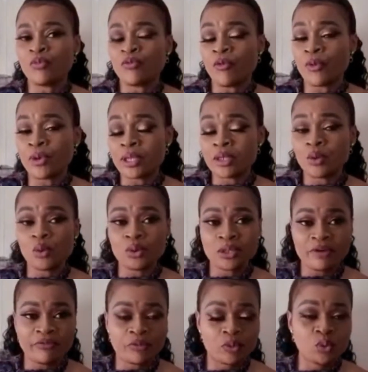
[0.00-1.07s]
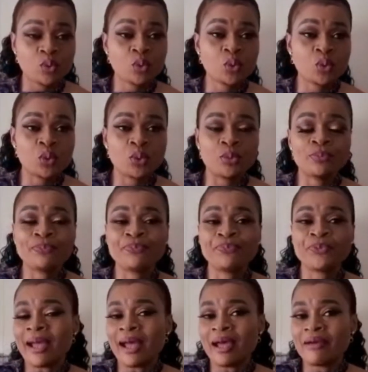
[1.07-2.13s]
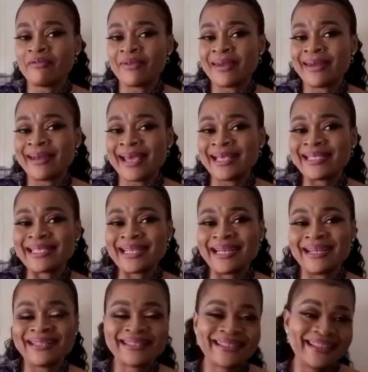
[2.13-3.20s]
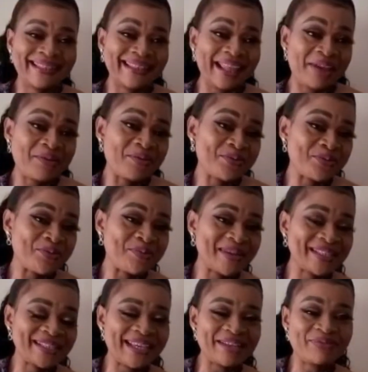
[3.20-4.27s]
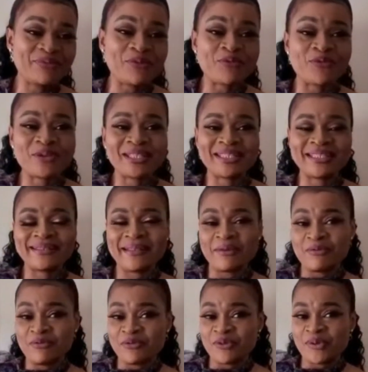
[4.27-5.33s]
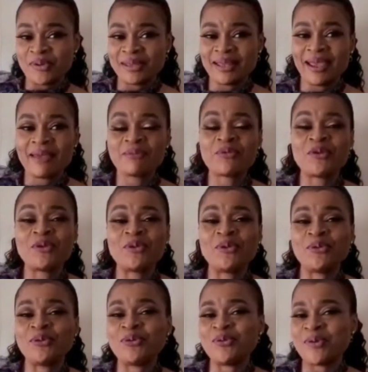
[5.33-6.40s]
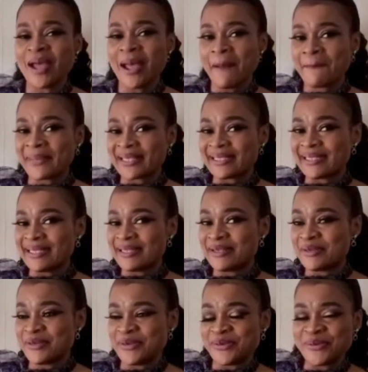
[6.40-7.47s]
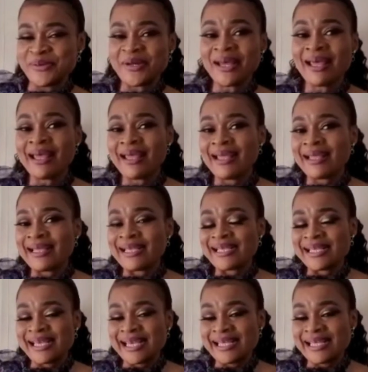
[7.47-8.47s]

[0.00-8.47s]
in order for you to have a nice clean skin. Thank you so much guys for watching. Thank you for your time. We do appreciate you. Get